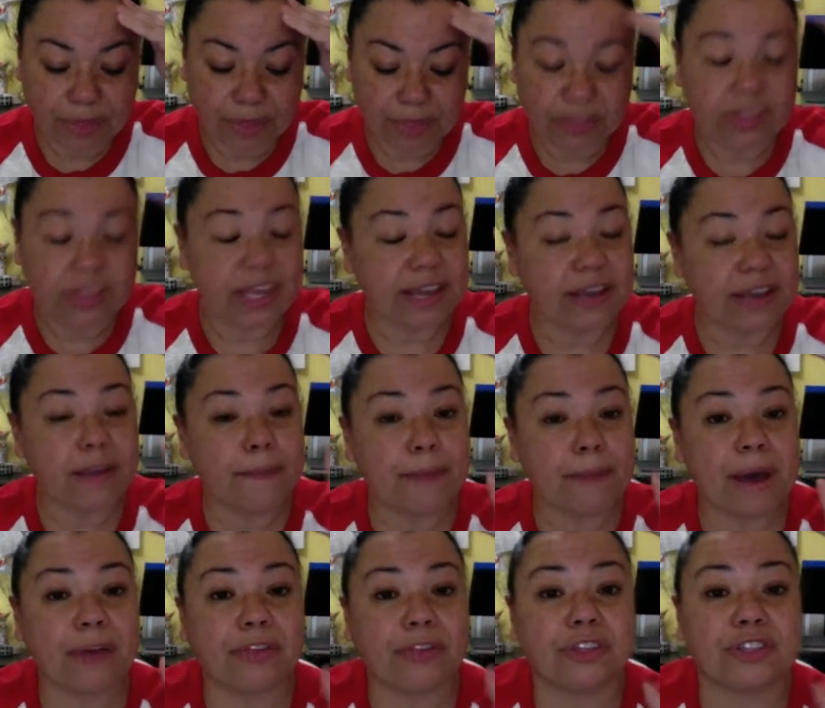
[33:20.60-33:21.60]
think
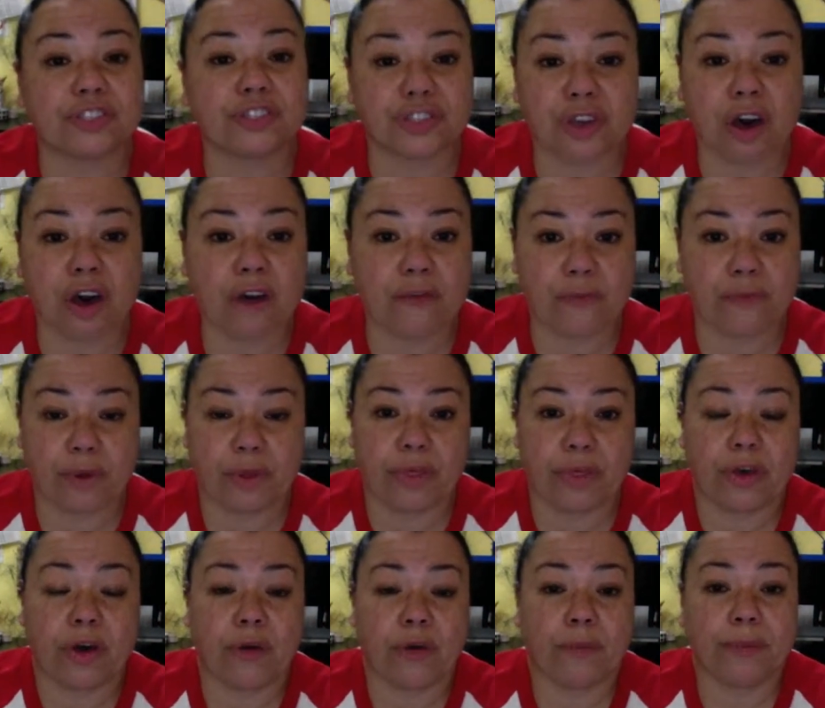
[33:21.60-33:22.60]
about the software,
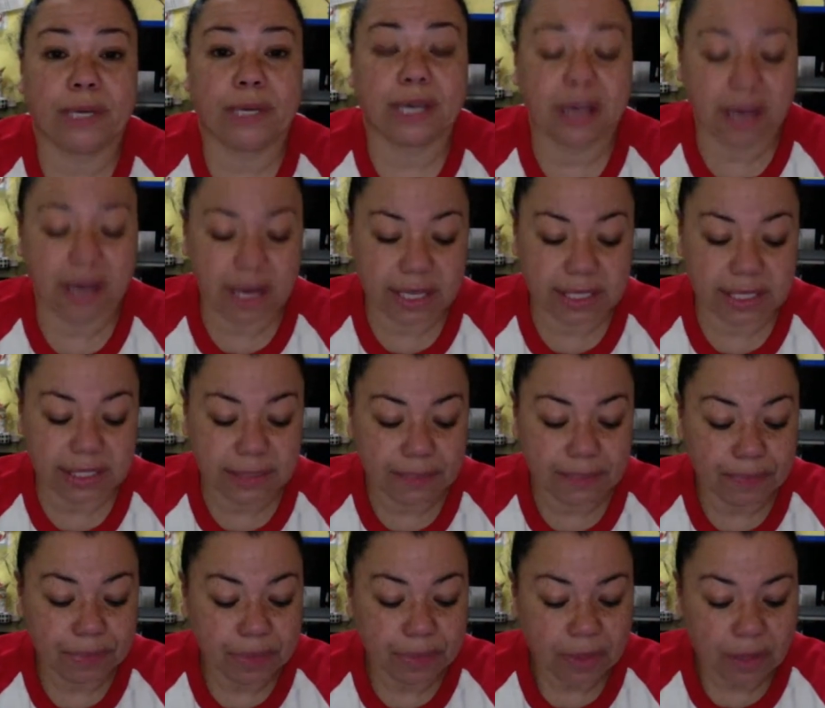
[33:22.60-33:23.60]
though, because
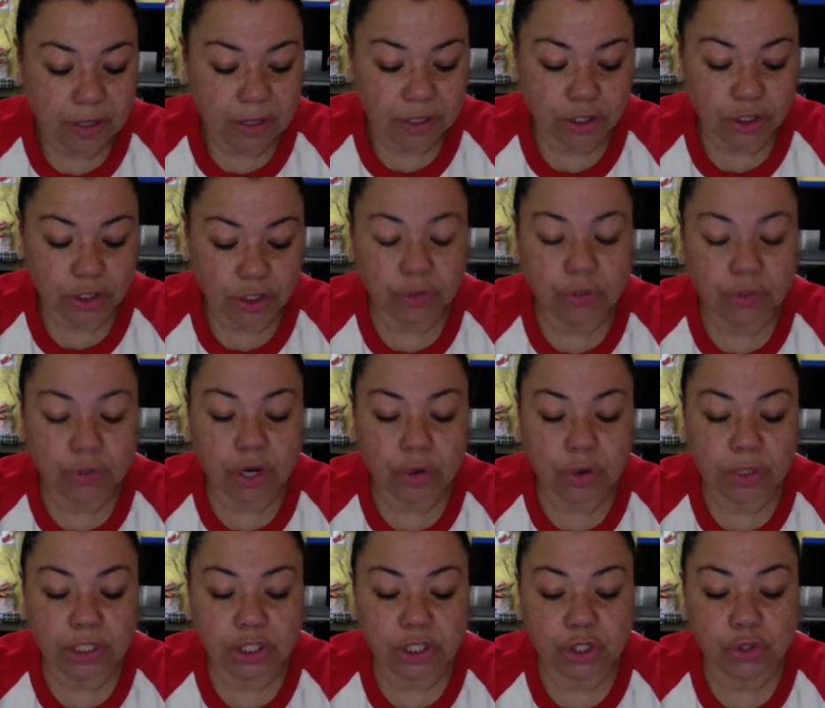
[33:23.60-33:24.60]
you're
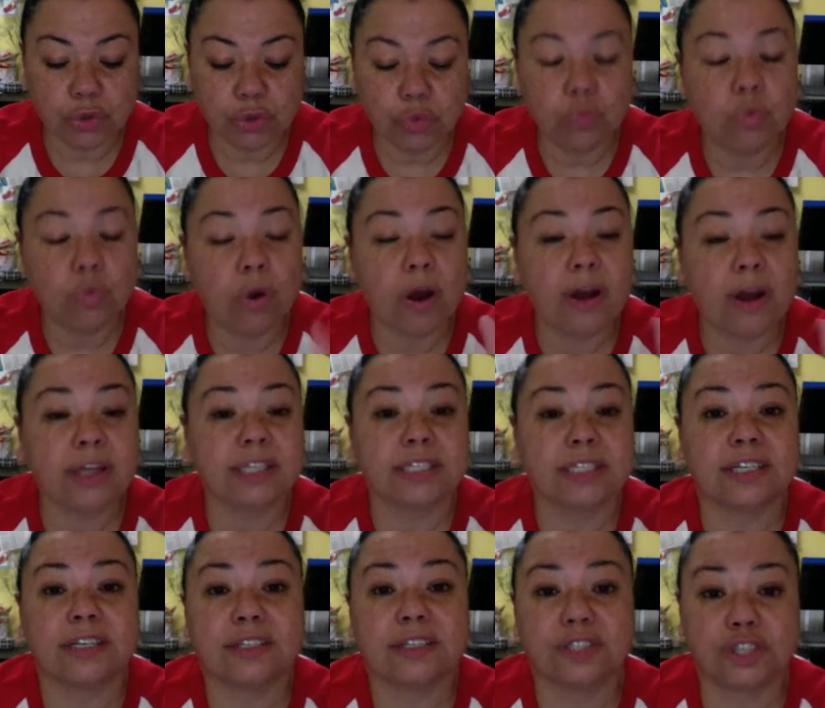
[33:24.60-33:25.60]
going to want
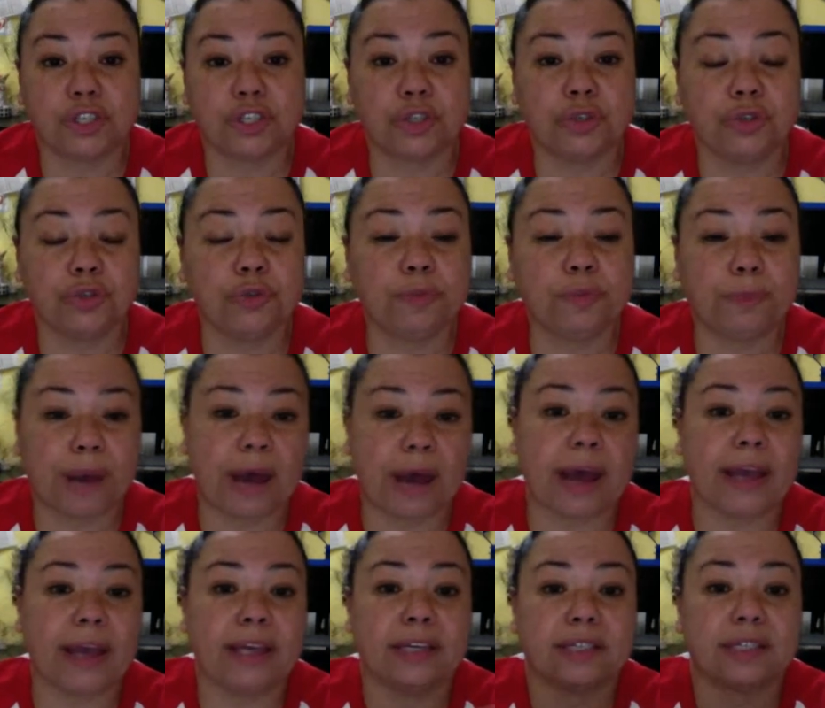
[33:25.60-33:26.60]
to
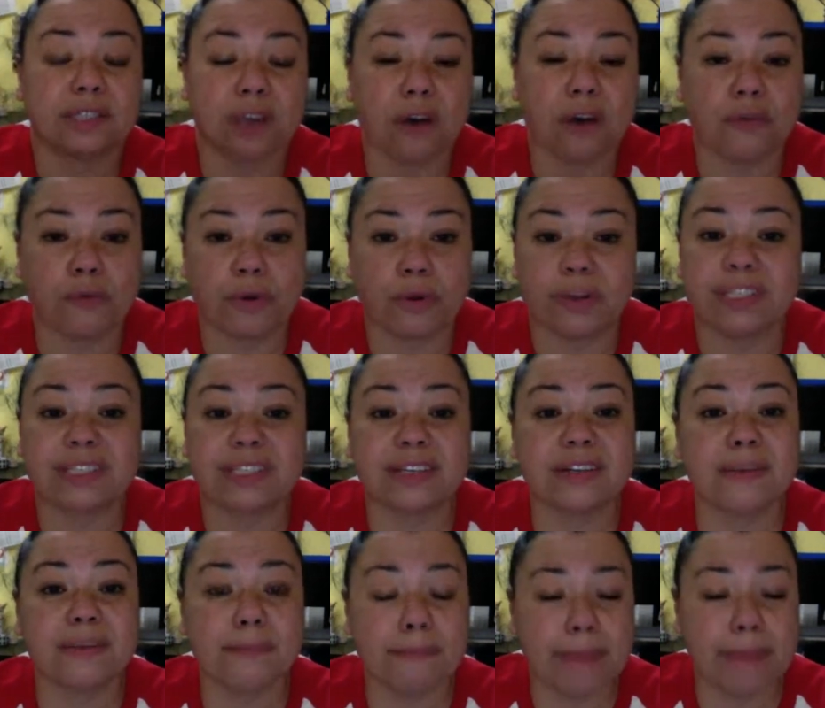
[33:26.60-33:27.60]
buy software. It's going
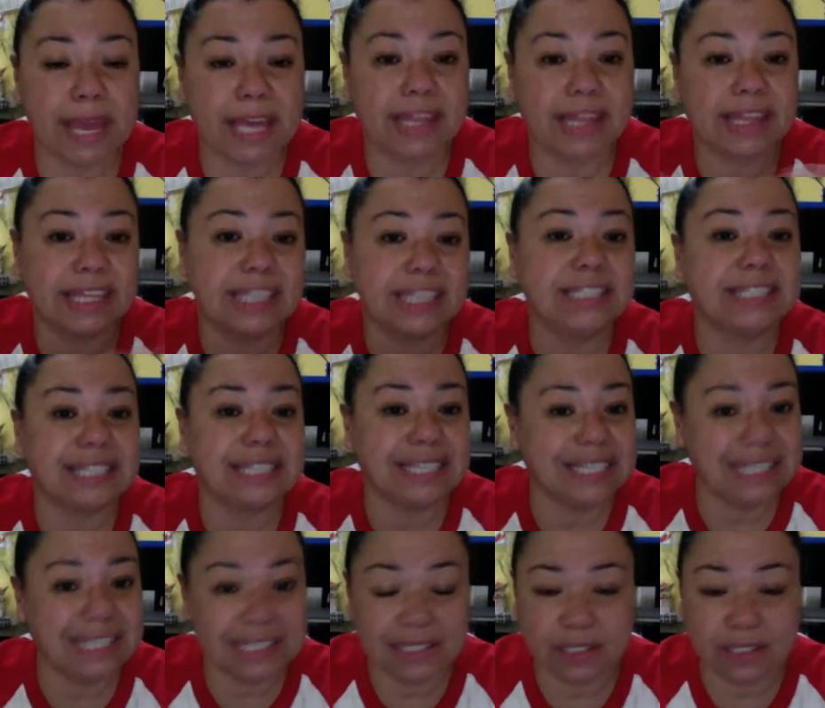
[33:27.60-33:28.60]
to make things
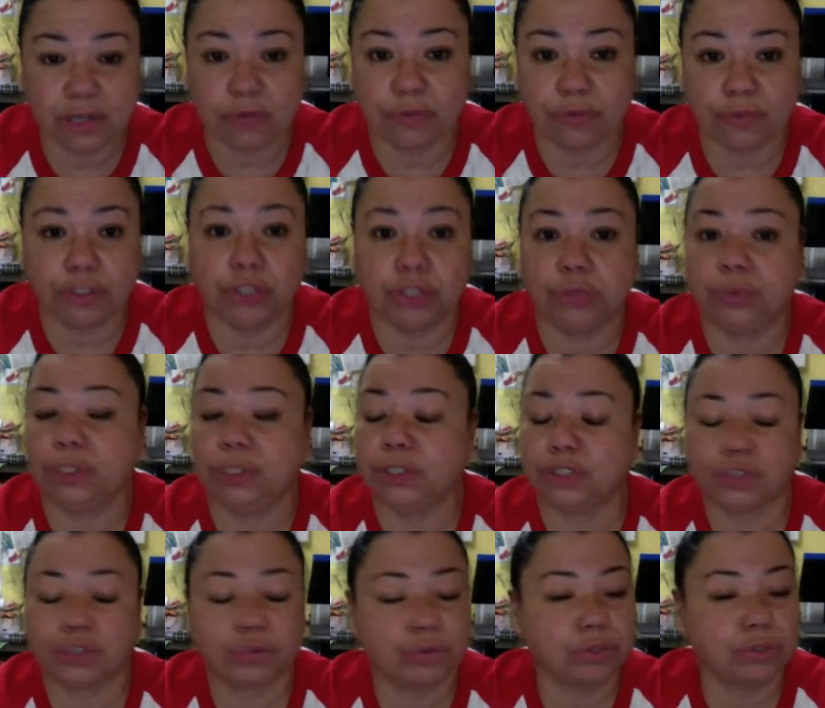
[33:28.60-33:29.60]
easier for you. It
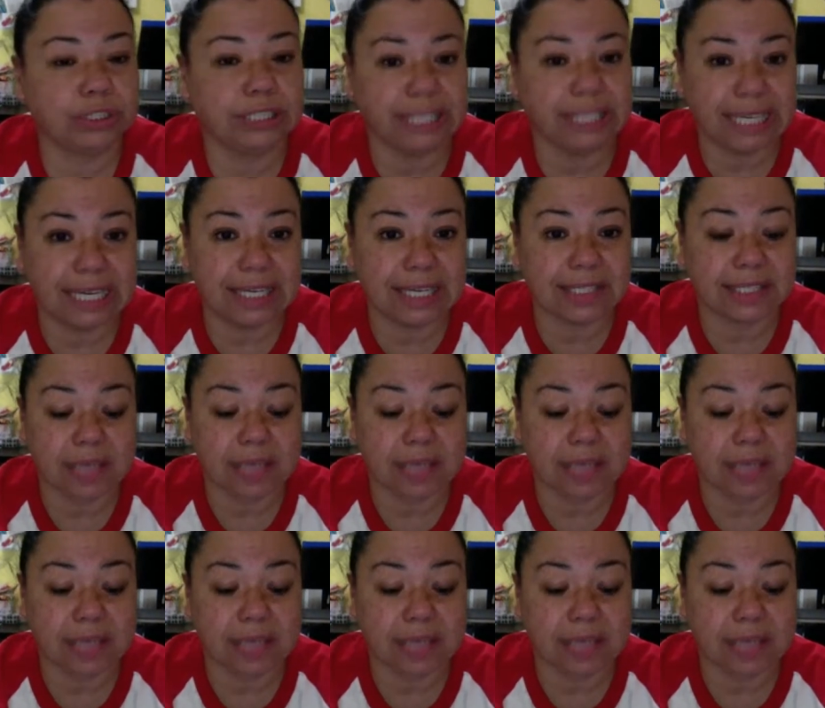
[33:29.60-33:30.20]
truly is.